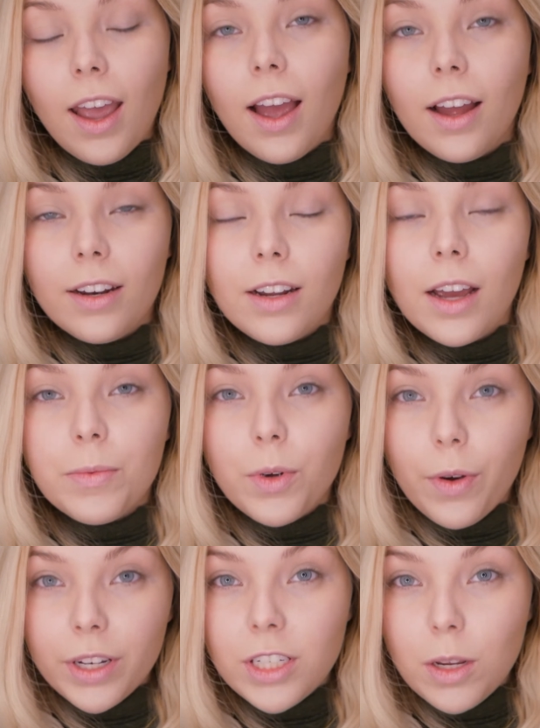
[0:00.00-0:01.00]
and I'm
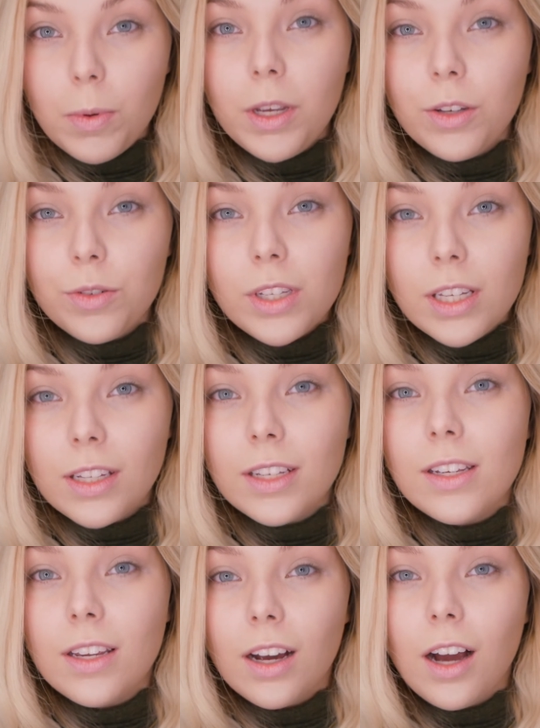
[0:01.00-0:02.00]
going to be using
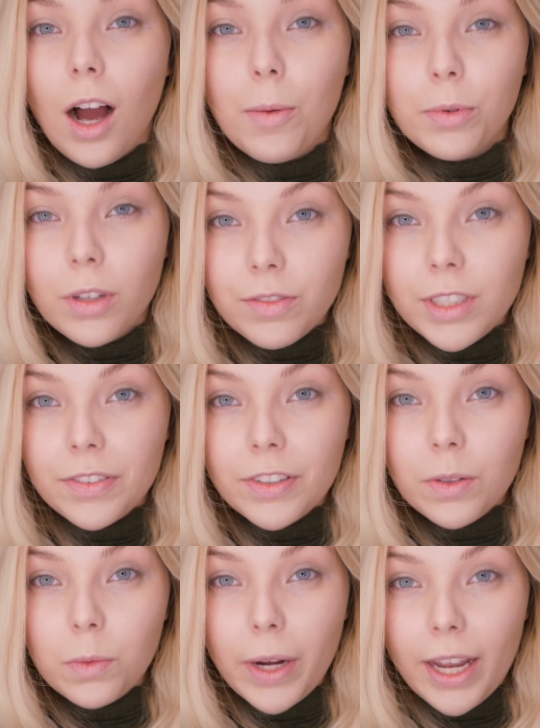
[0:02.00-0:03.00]
this in a couple of
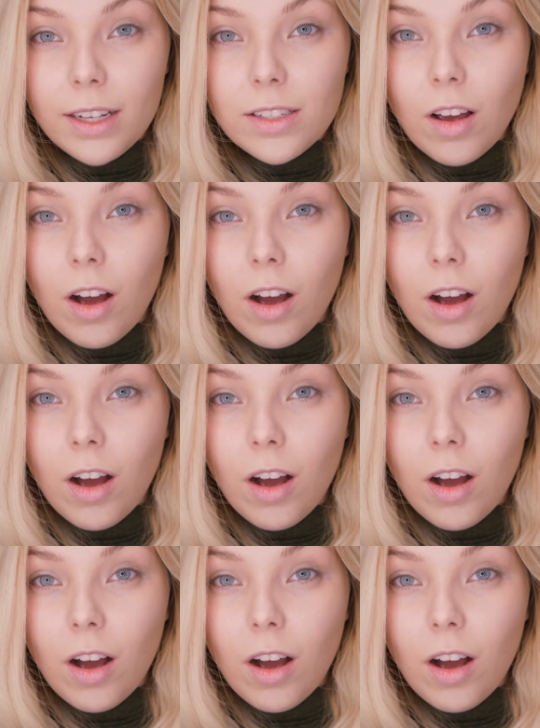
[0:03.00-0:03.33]
different ways